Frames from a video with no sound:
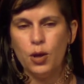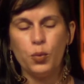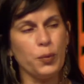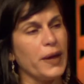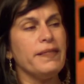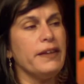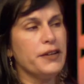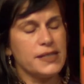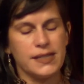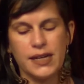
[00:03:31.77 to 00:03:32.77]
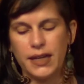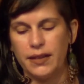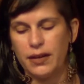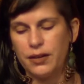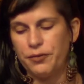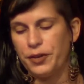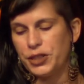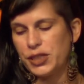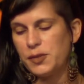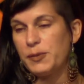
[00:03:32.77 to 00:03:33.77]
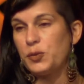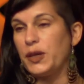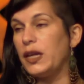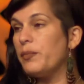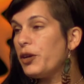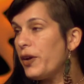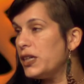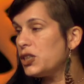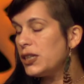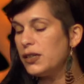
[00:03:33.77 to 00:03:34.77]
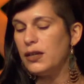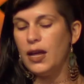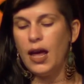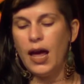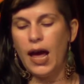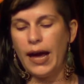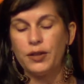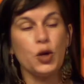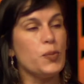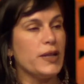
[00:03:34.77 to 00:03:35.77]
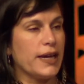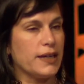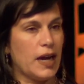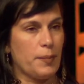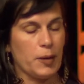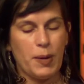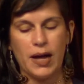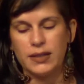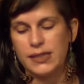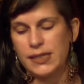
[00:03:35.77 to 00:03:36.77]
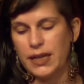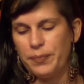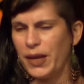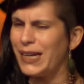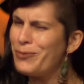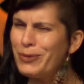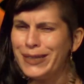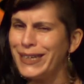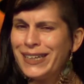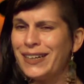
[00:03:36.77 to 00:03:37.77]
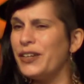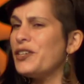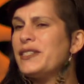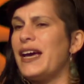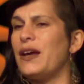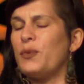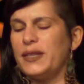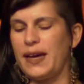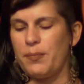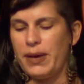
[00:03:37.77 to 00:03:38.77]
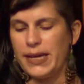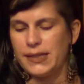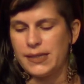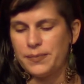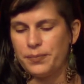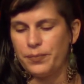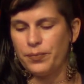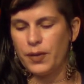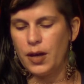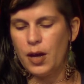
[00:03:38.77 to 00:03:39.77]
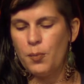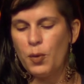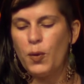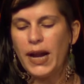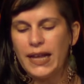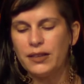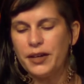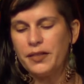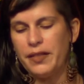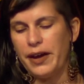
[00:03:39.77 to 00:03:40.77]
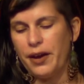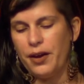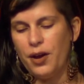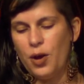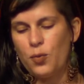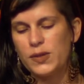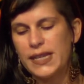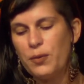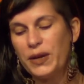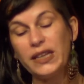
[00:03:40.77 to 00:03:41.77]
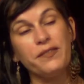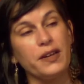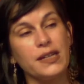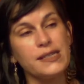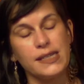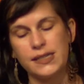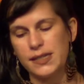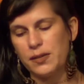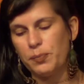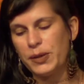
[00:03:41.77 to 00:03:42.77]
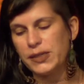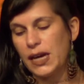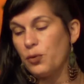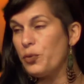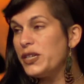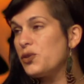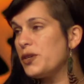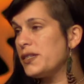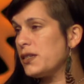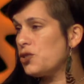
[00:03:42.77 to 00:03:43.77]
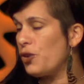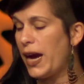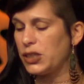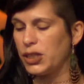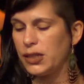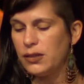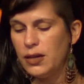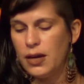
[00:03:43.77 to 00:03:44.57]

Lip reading: We went there to study the convergence between immigration and global economic policy, and I really didn't understand what that meant. But what I learned there was that we live in a system built on resource extraction